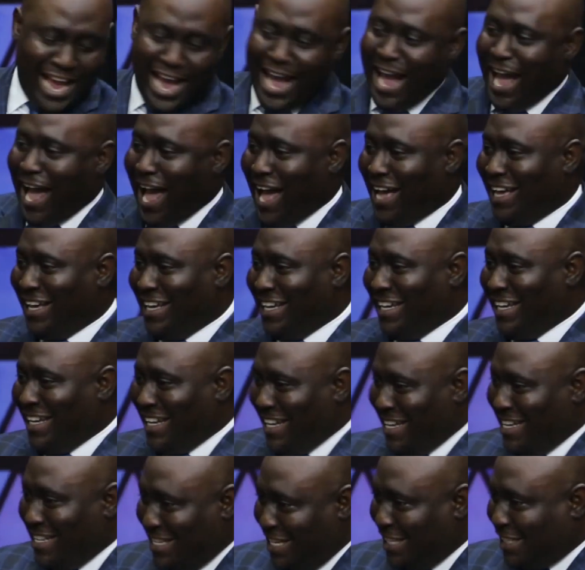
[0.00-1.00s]
Ah, ah,
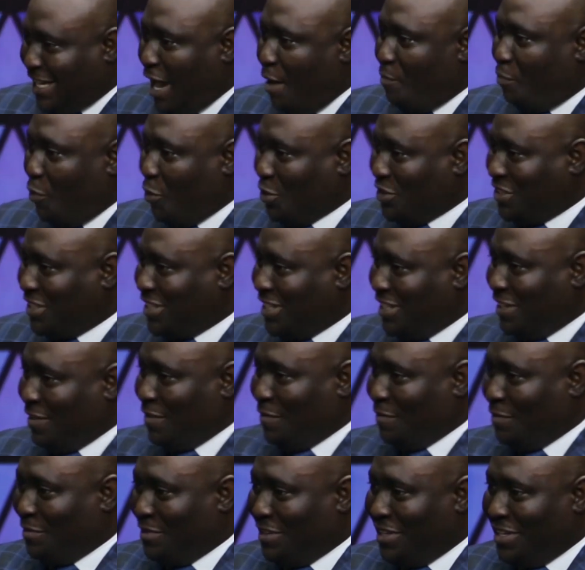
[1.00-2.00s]
in this campus,
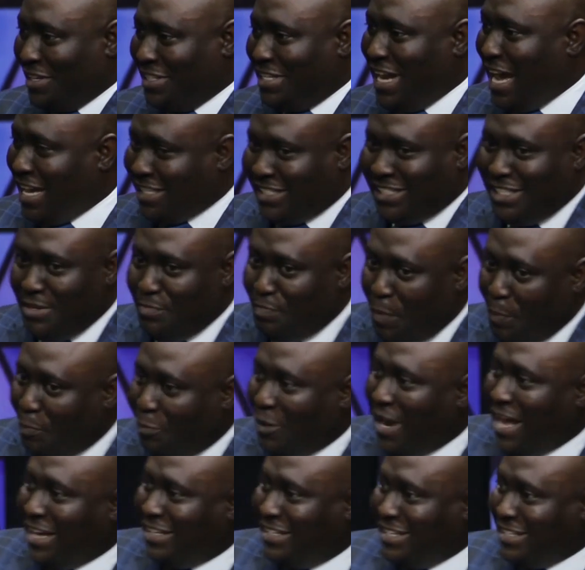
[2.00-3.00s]
there are still
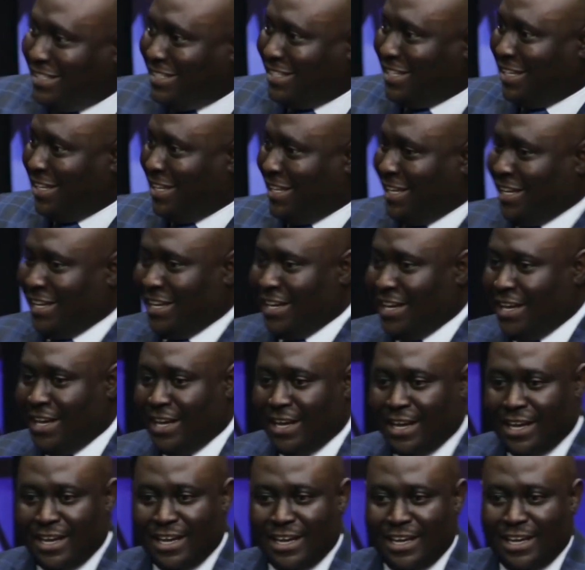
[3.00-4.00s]
people like this.
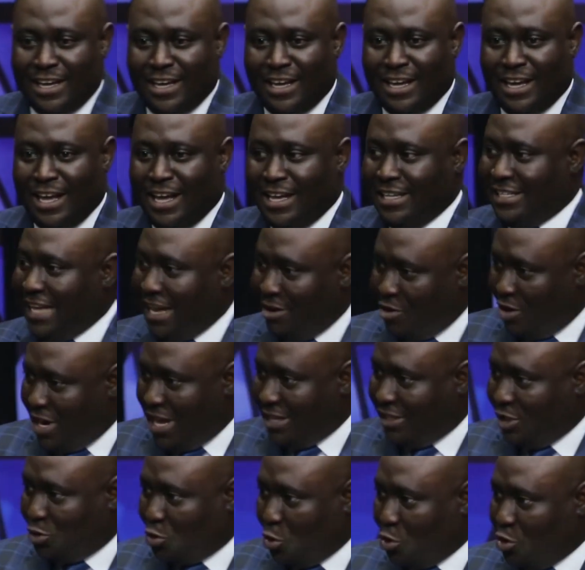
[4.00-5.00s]
Is that not
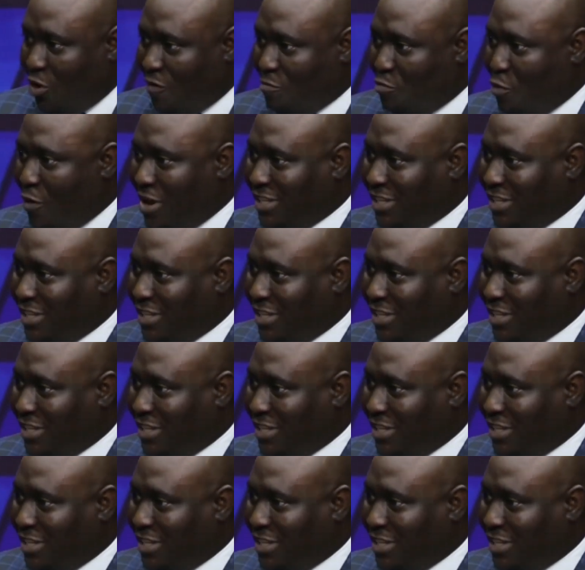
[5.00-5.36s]
like the story of